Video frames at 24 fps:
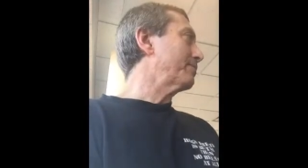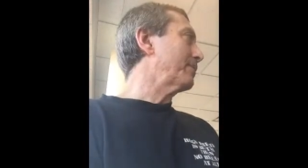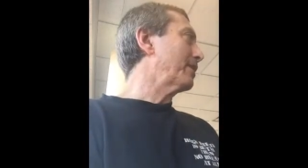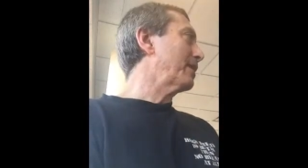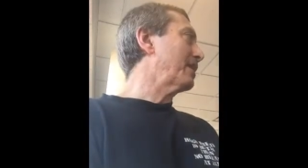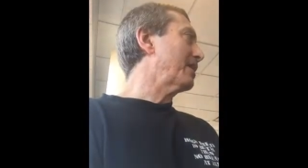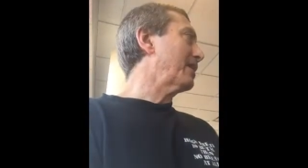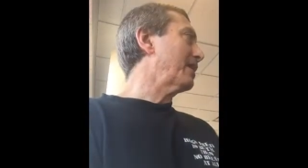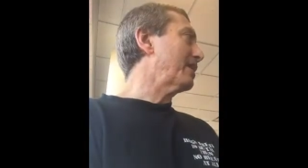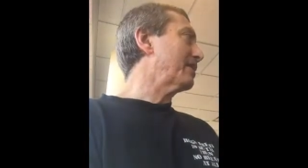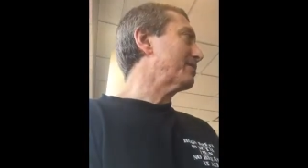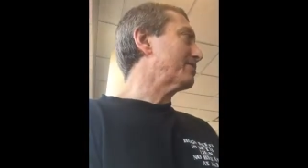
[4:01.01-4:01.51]

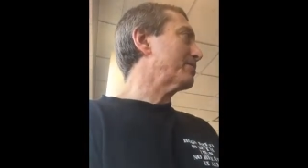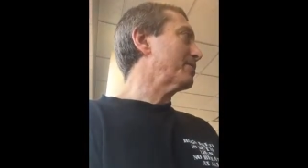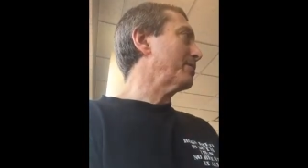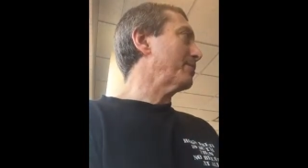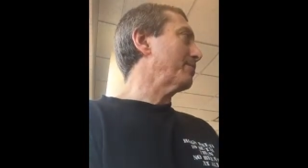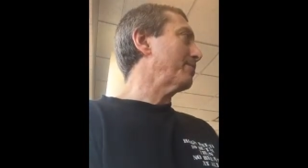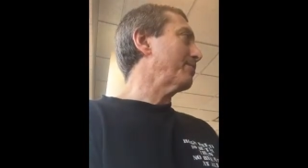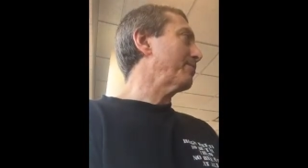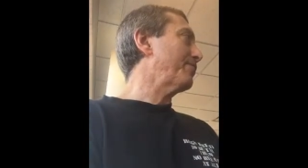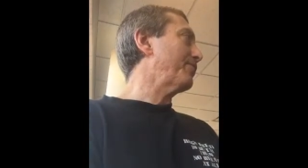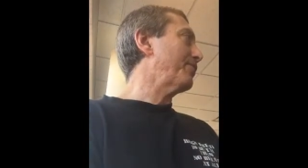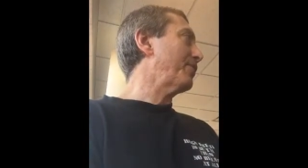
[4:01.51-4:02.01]
Gotta get
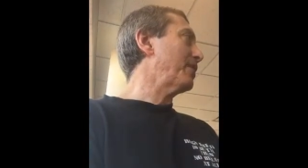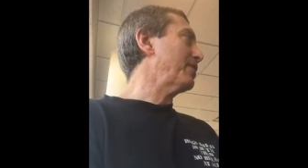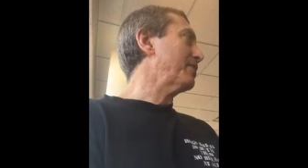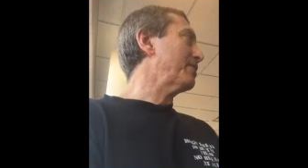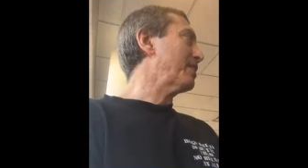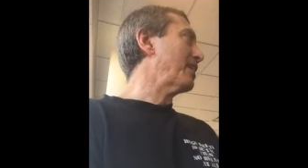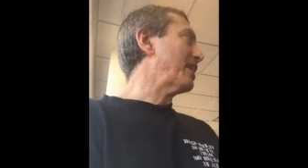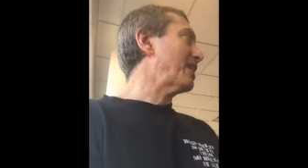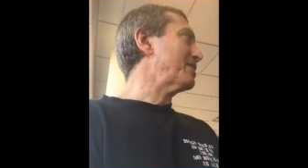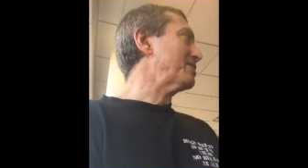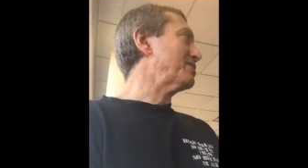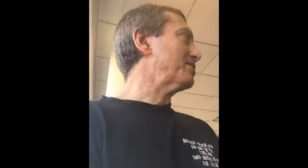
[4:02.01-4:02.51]
some
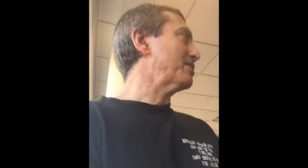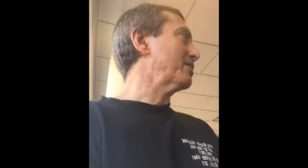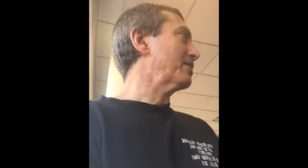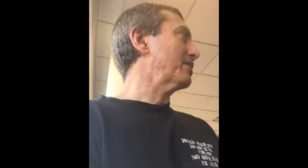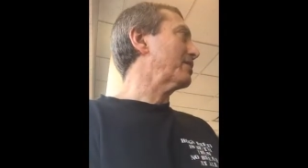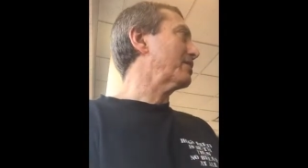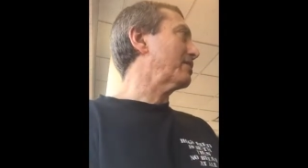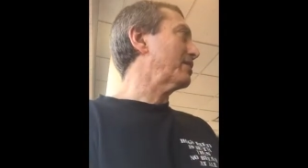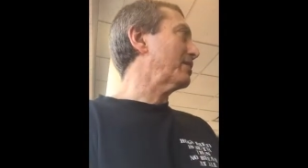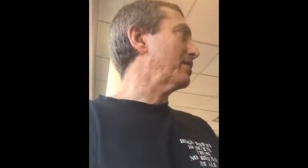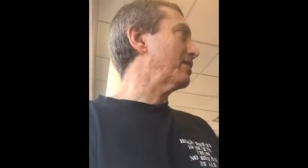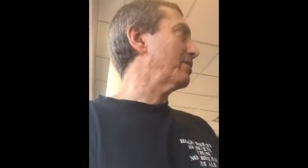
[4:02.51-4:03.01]

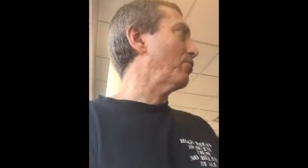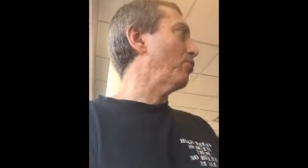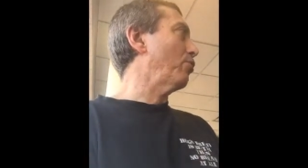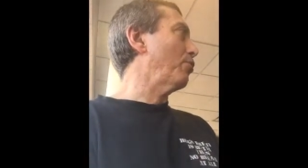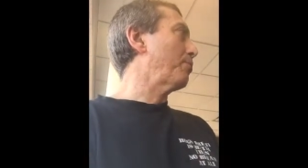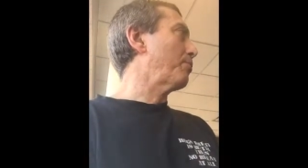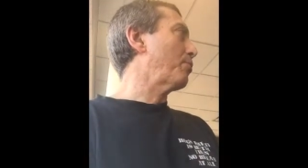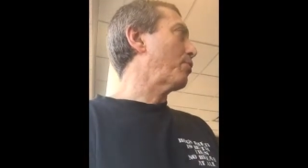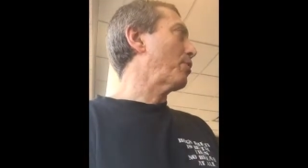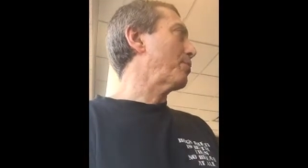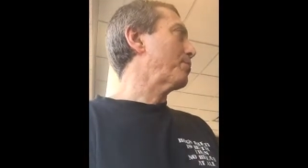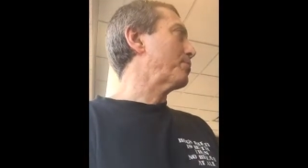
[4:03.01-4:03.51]
fantastic uh,
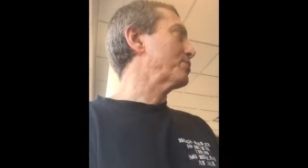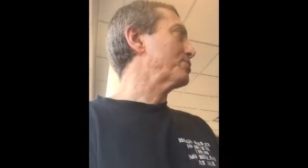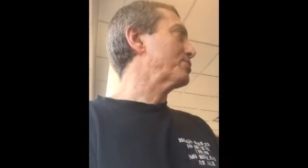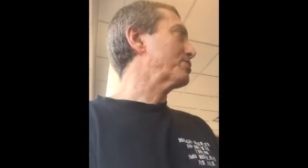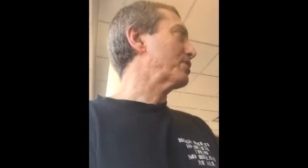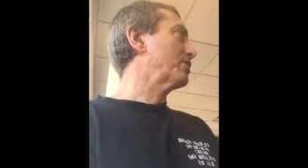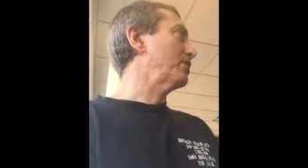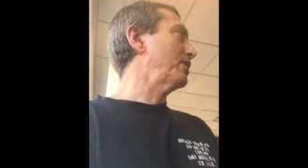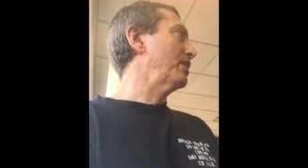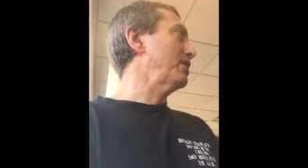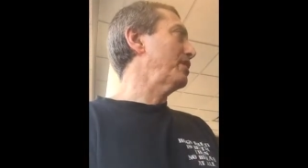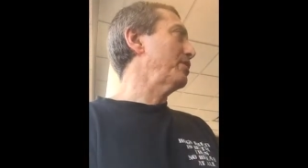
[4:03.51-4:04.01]
all-purpose
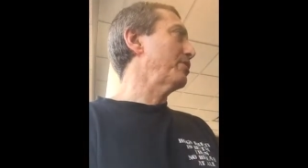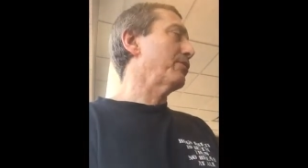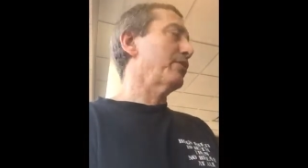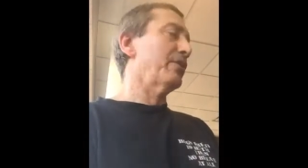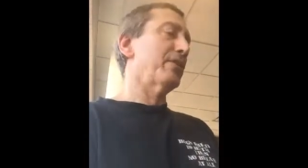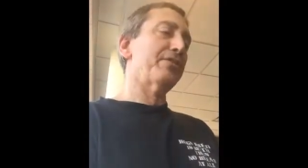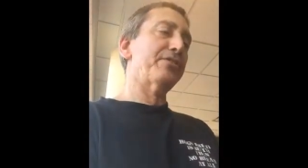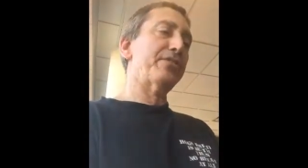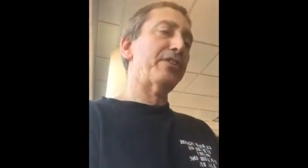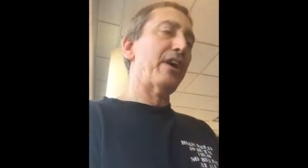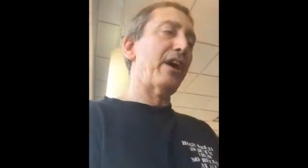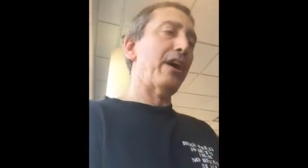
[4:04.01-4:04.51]
cleaner and
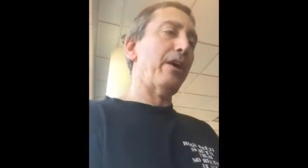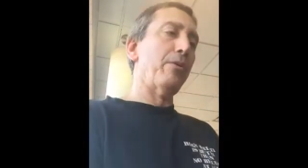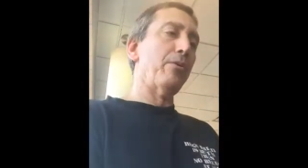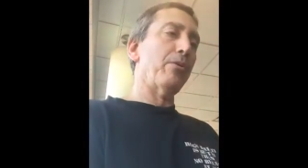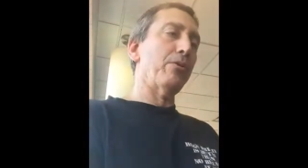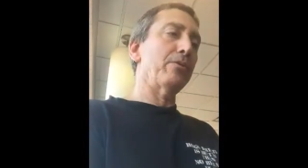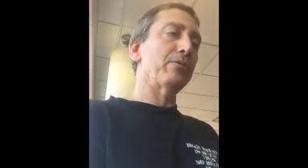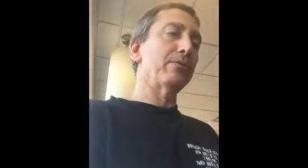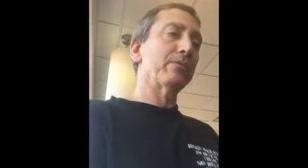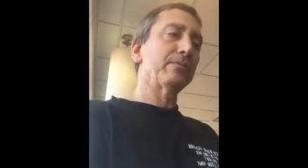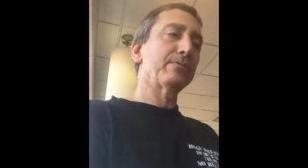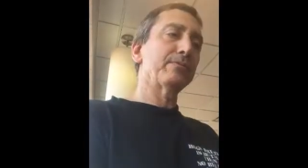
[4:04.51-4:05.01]
a towel.